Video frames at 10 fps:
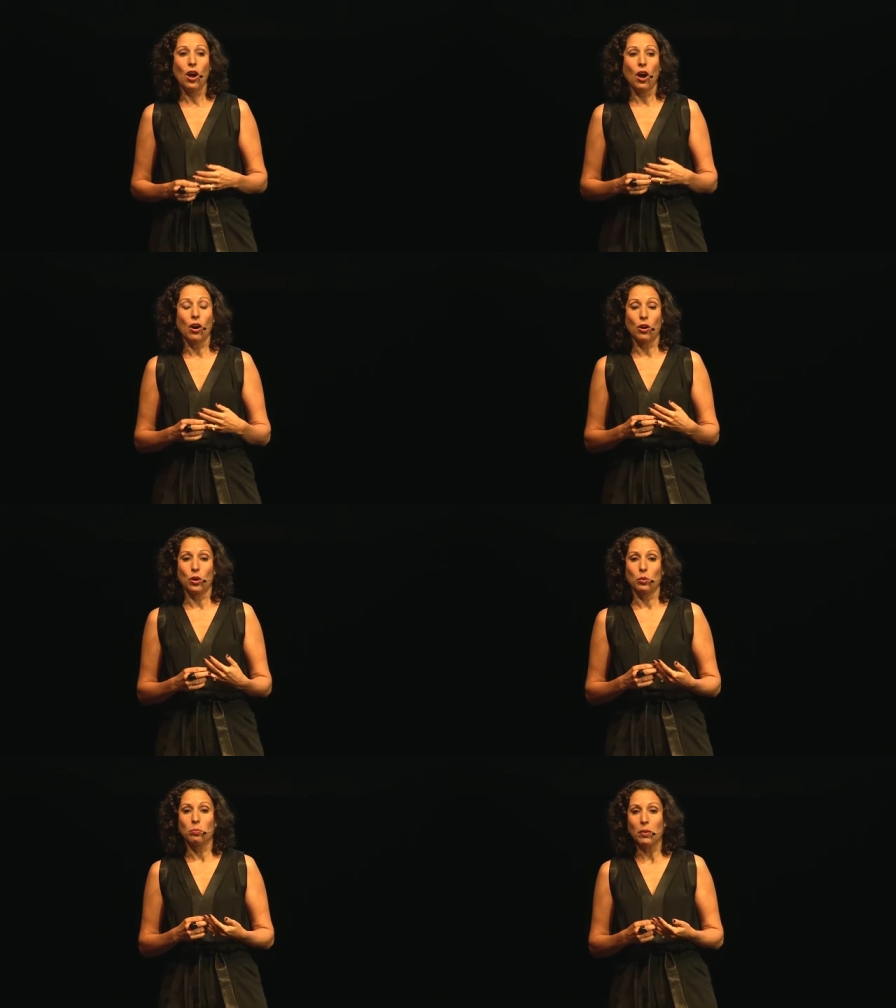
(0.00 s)

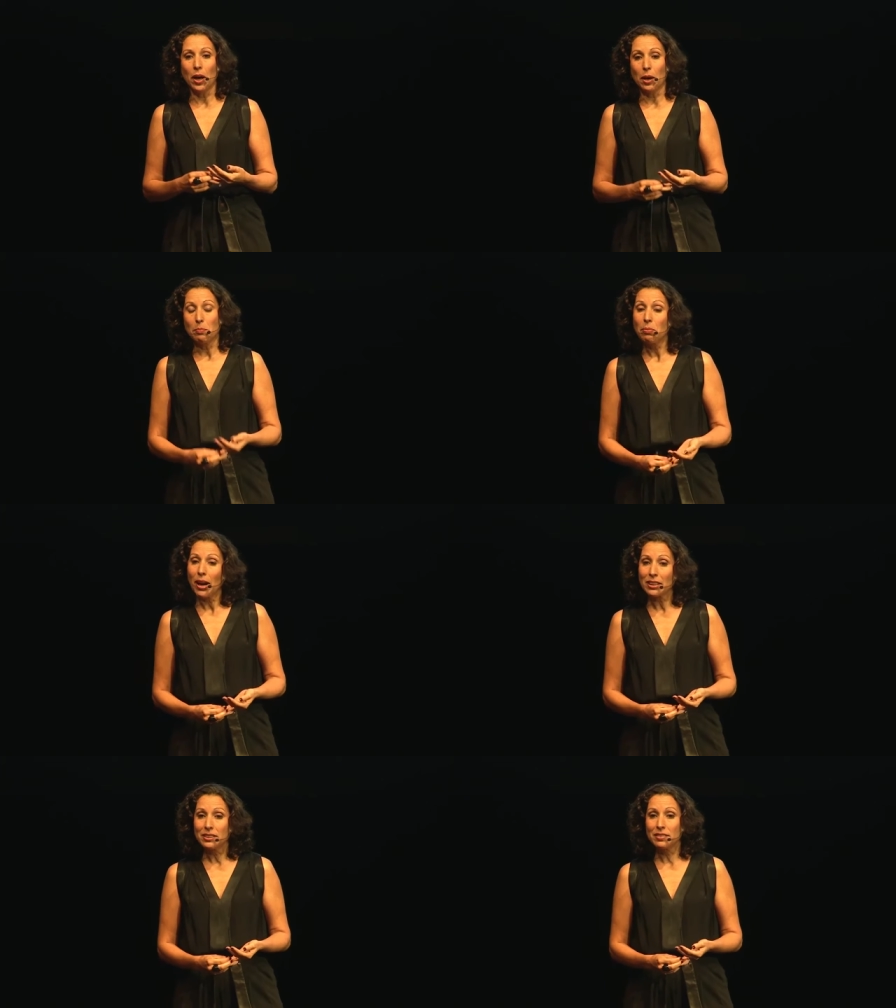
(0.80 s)
our
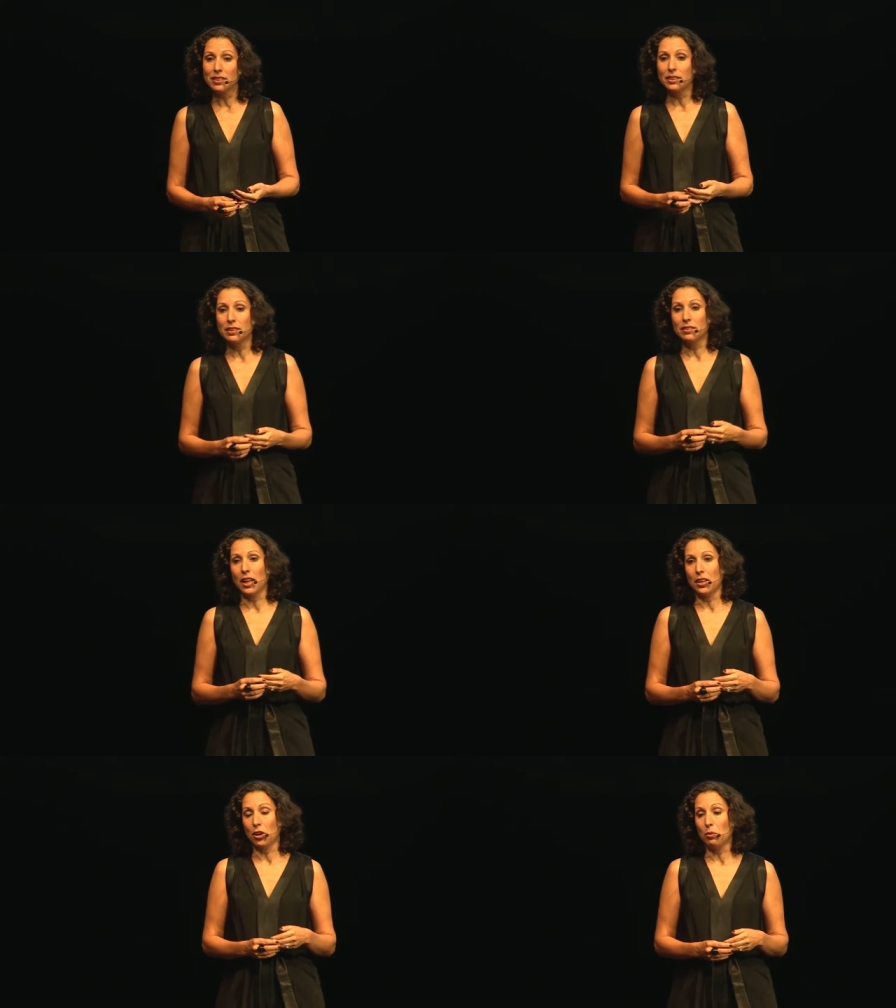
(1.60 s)
practices,
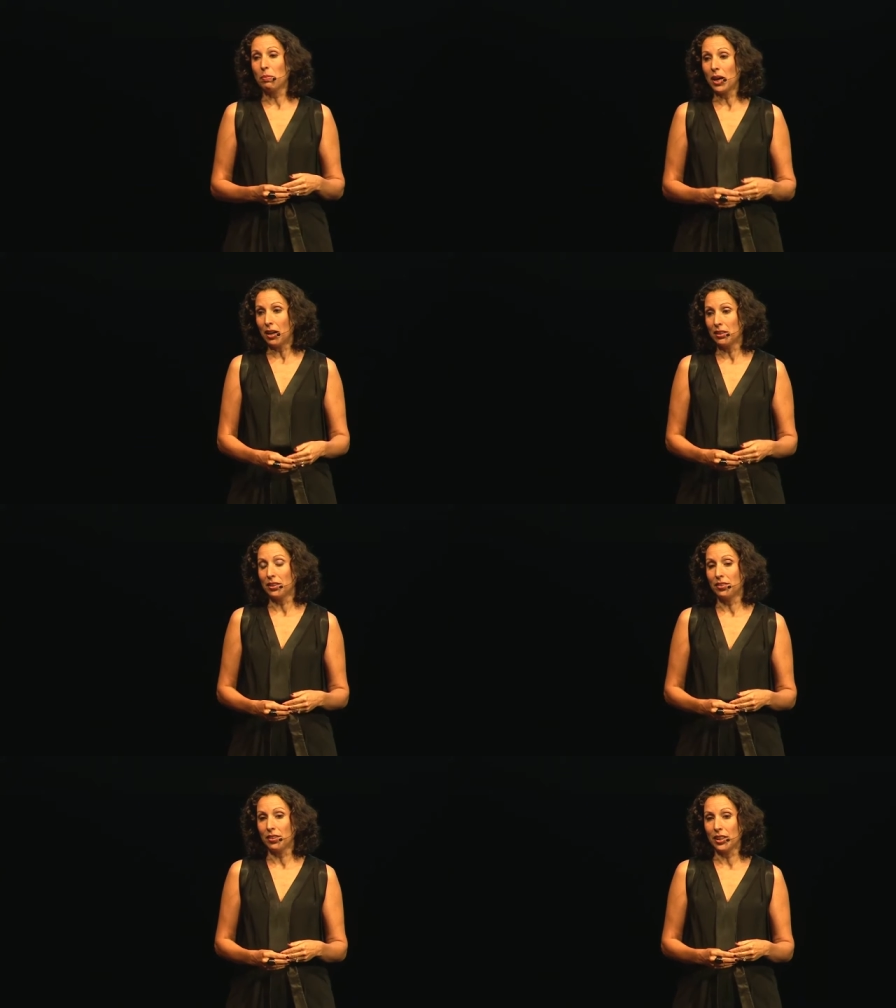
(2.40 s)
and our
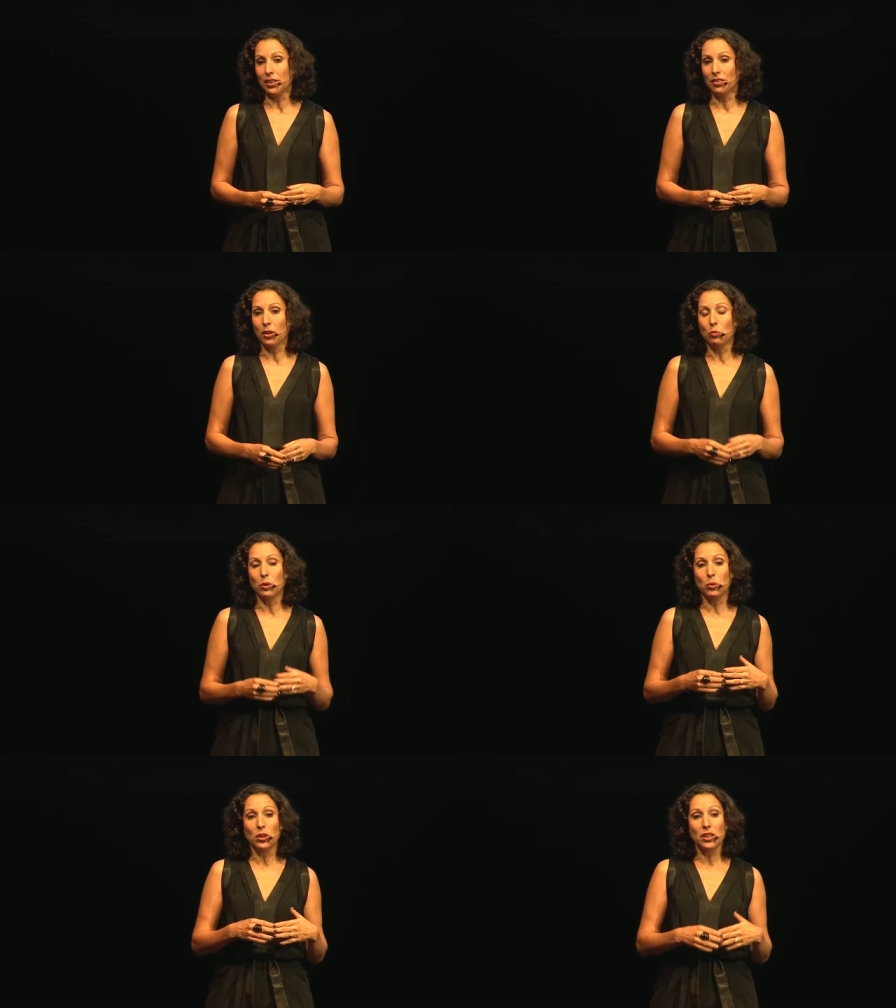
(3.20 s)
policies, and we
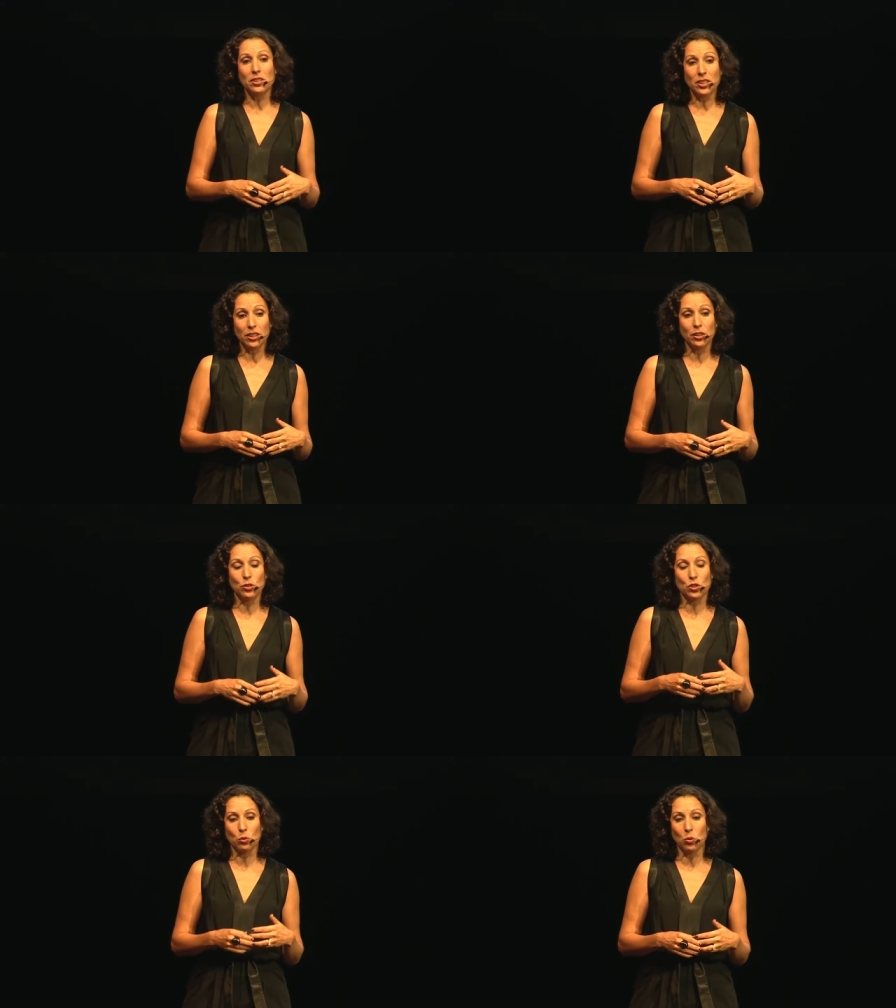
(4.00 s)
will continue
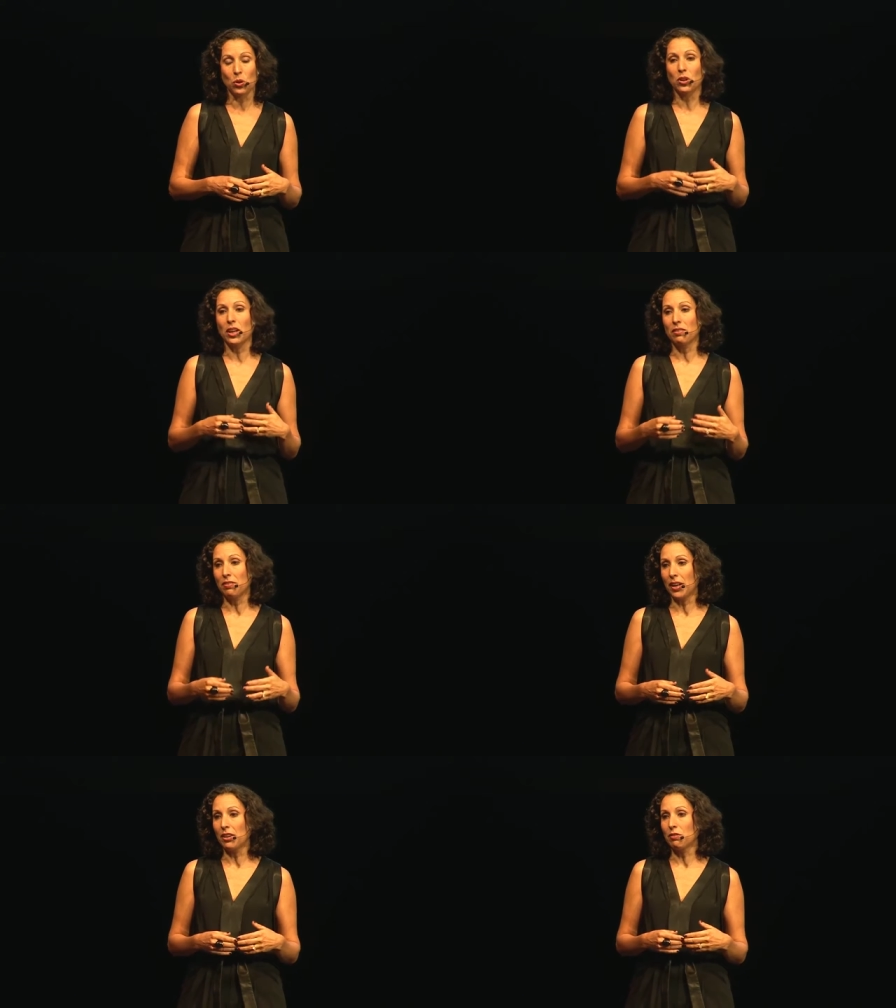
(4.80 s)
to work and
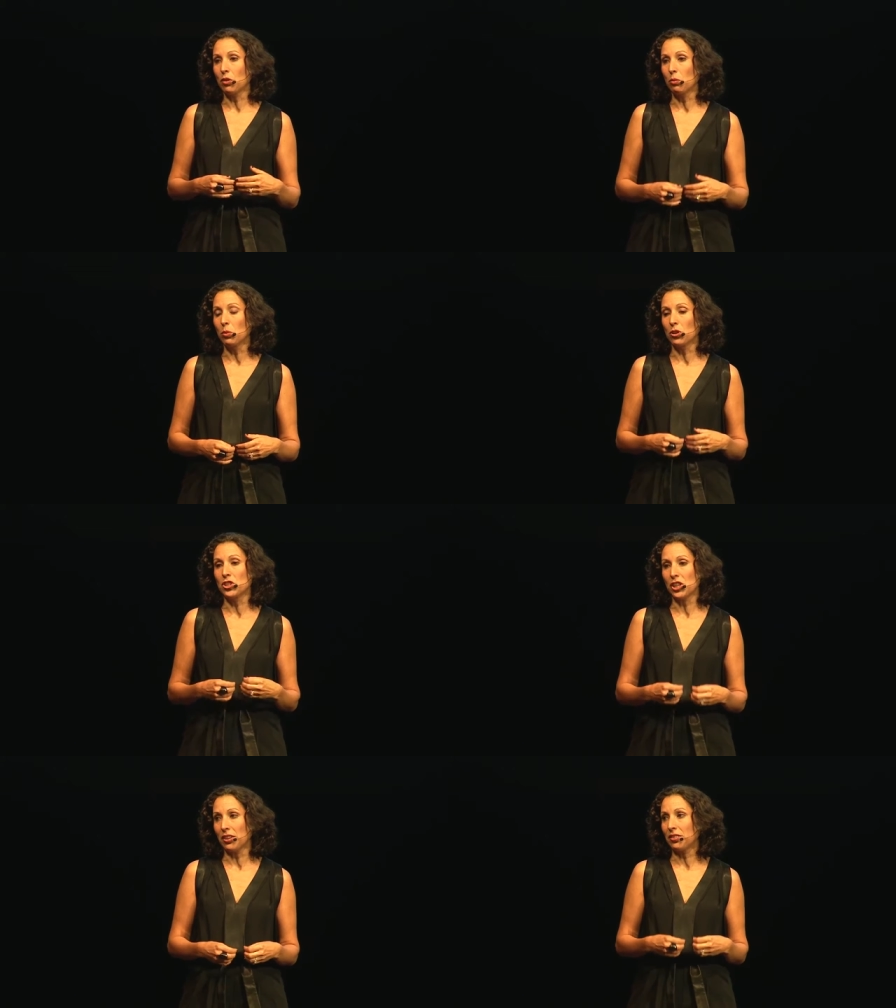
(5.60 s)
fight for a more
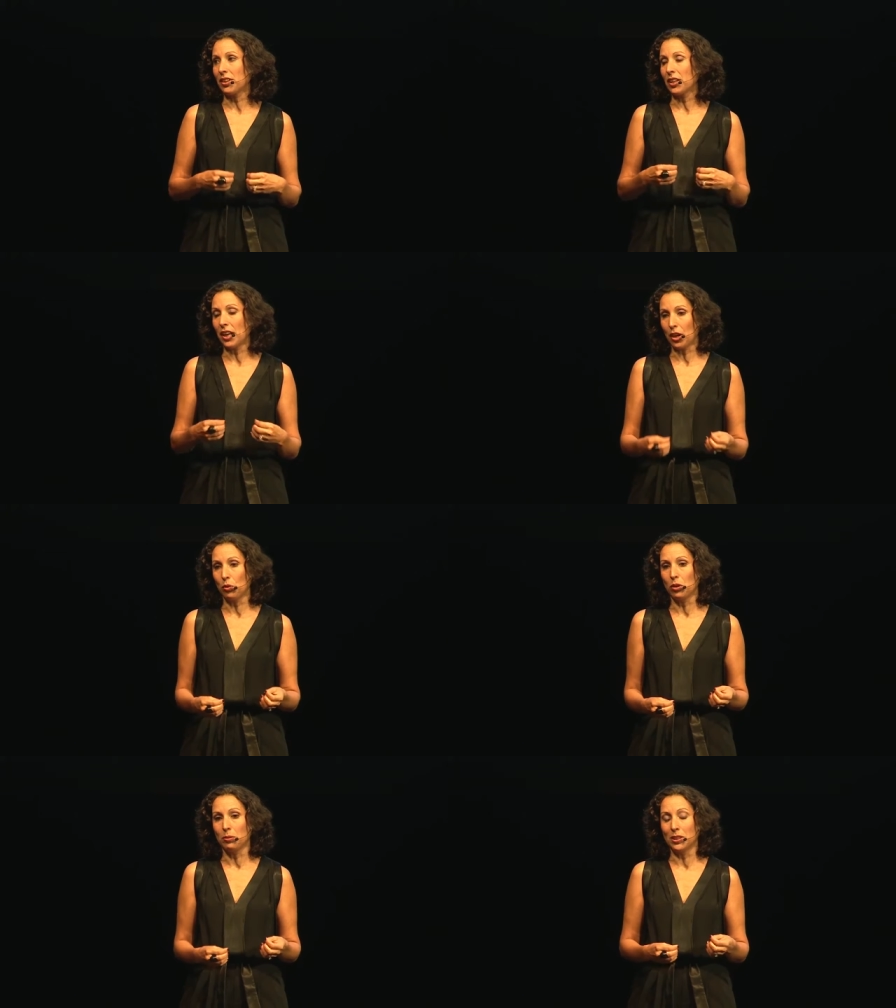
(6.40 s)
just and
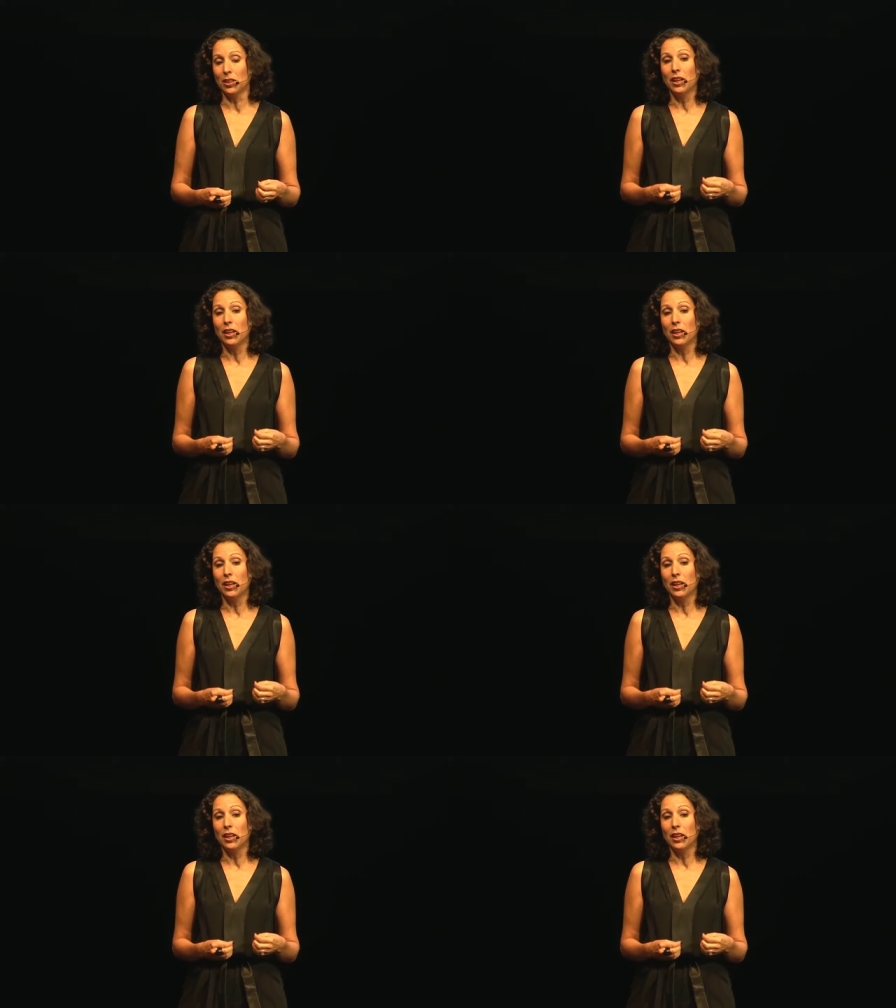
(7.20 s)
equitable